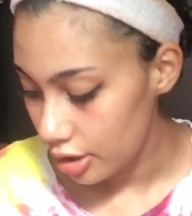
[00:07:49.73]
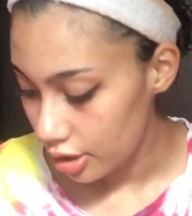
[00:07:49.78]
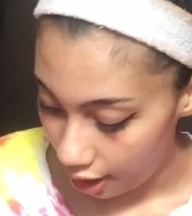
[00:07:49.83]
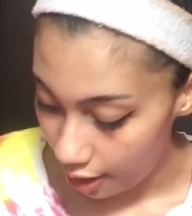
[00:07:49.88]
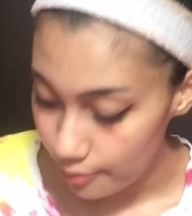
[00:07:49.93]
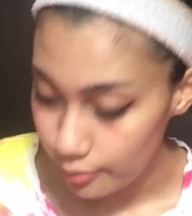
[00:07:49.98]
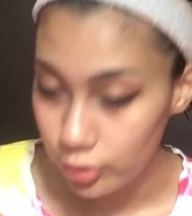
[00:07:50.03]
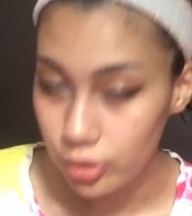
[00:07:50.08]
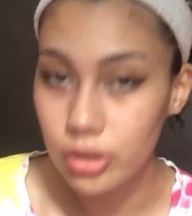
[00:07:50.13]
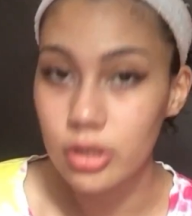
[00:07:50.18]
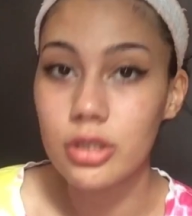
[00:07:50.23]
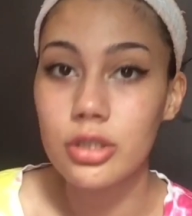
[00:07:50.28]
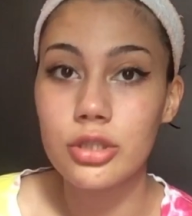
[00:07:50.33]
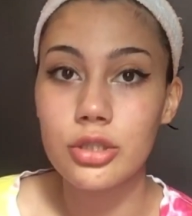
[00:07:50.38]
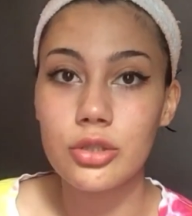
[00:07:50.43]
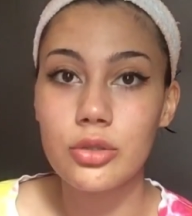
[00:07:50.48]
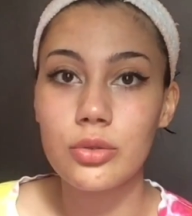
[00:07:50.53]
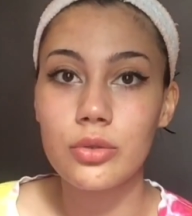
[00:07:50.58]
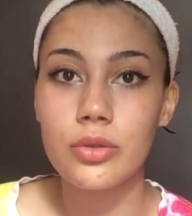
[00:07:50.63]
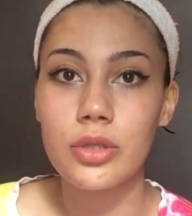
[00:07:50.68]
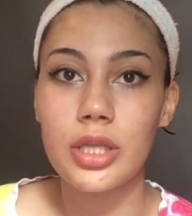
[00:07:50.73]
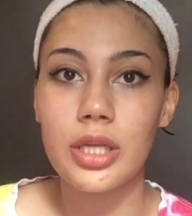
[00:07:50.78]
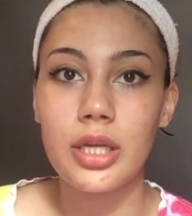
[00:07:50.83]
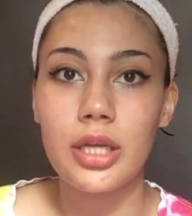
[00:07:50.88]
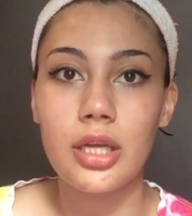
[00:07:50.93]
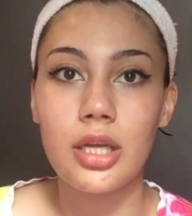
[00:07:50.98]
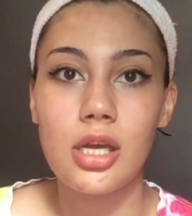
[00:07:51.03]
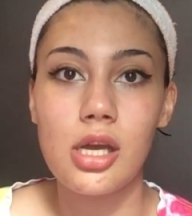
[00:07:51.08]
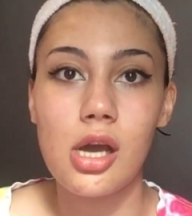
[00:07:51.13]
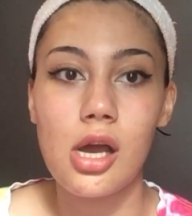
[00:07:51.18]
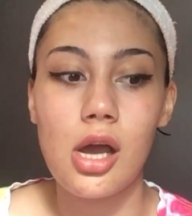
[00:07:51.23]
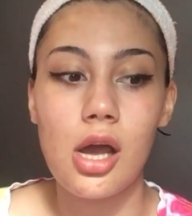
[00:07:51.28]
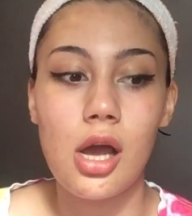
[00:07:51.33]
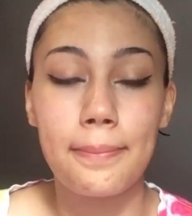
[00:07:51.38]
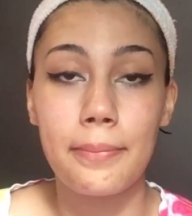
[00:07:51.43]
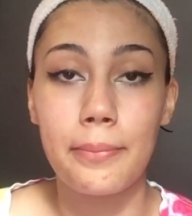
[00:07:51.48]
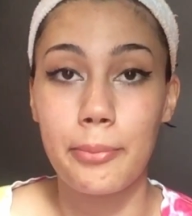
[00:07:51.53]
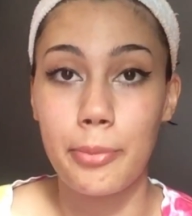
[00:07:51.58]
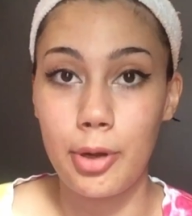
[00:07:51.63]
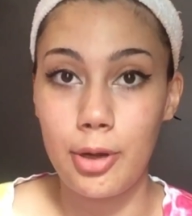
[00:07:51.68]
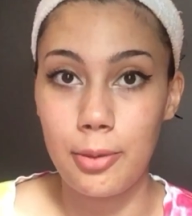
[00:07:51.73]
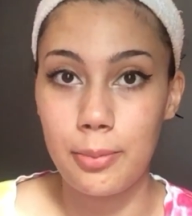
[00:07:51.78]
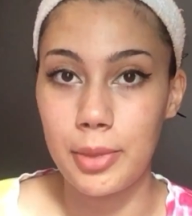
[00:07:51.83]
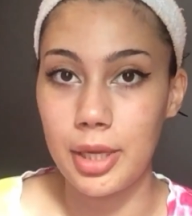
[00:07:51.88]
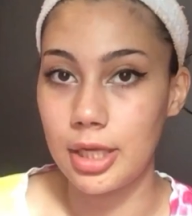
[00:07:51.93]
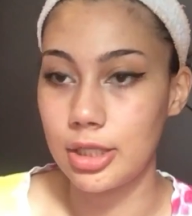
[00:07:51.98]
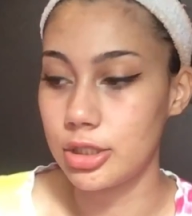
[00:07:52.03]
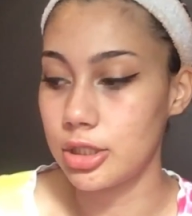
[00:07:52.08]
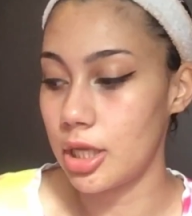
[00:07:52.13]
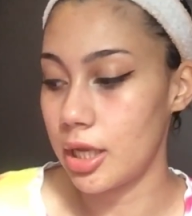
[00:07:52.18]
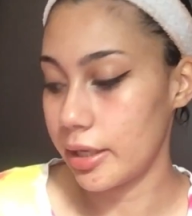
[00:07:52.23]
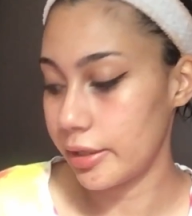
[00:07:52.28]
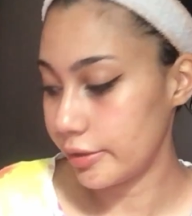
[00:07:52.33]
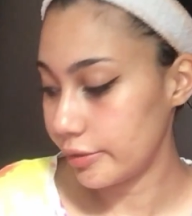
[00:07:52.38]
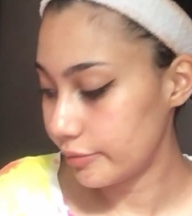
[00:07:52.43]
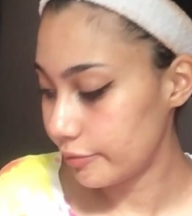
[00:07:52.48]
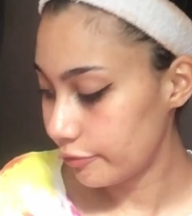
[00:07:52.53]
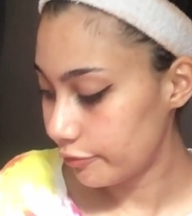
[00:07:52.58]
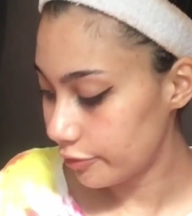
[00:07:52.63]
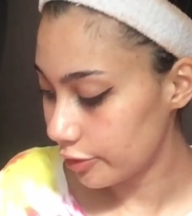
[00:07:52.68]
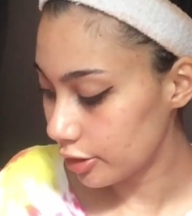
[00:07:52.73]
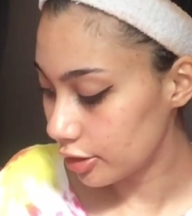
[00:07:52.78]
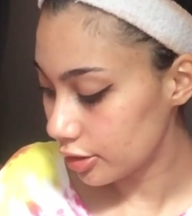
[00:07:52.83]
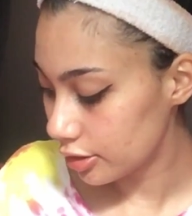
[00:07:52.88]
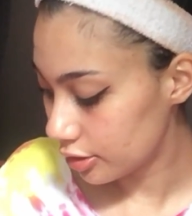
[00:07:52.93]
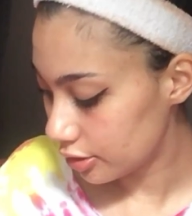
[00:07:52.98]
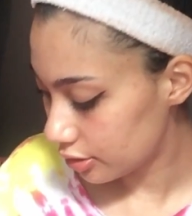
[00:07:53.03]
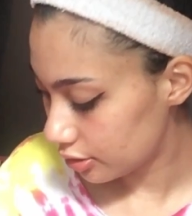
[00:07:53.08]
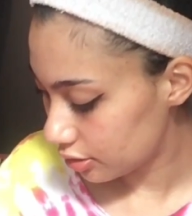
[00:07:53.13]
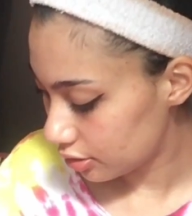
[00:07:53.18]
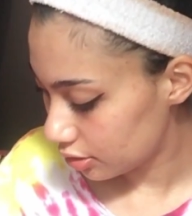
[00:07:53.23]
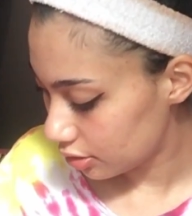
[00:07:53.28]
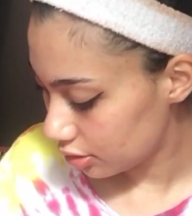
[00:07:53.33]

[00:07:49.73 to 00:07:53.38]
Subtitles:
I'm going to do the bottom lash line first